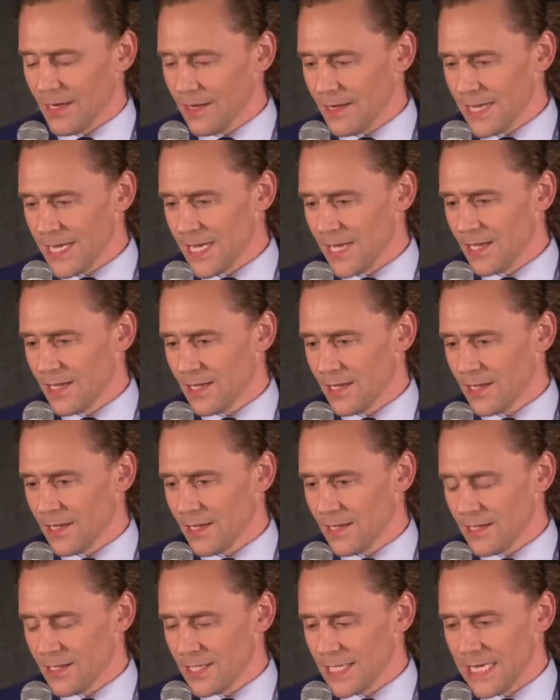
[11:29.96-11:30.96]
he
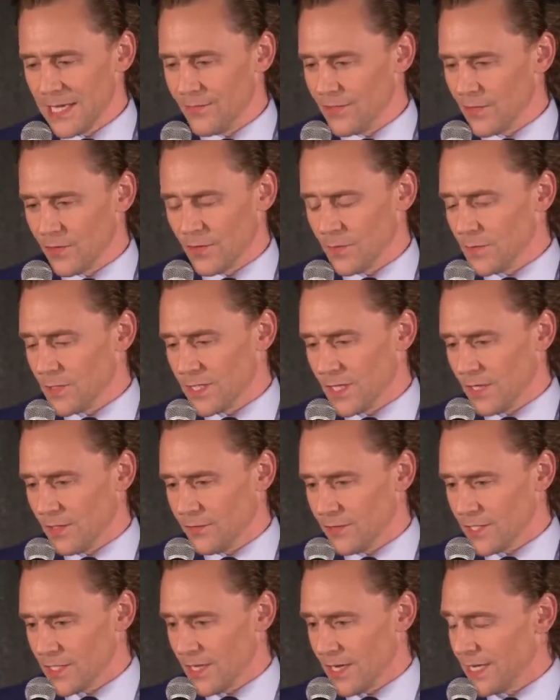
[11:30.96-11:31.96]
conceives of
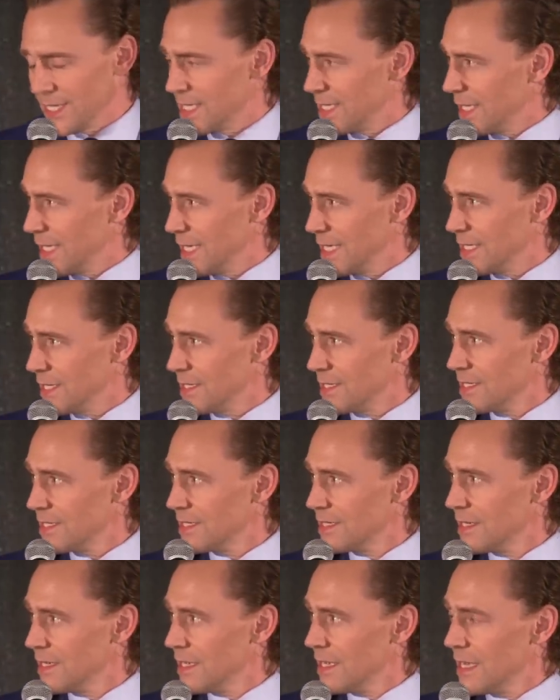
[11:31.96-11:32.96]
himself as high
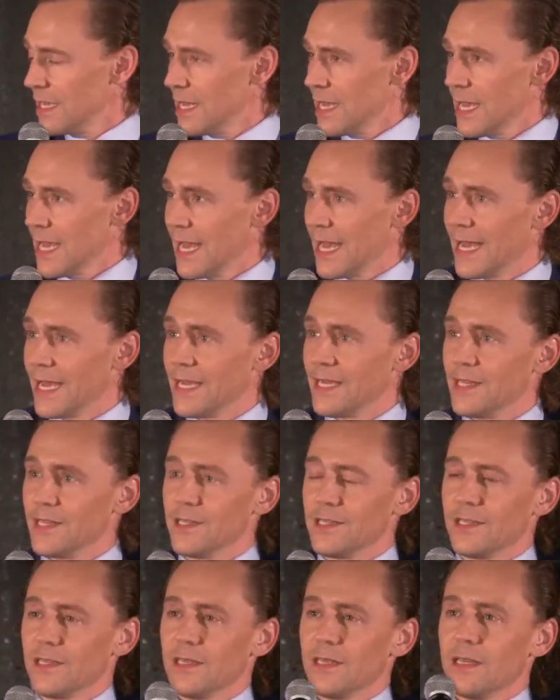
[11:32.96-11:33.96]
status,
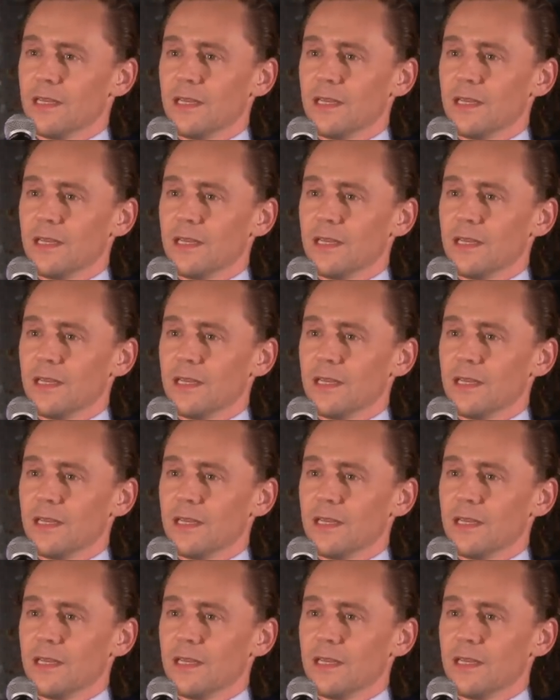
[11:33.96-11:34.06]
and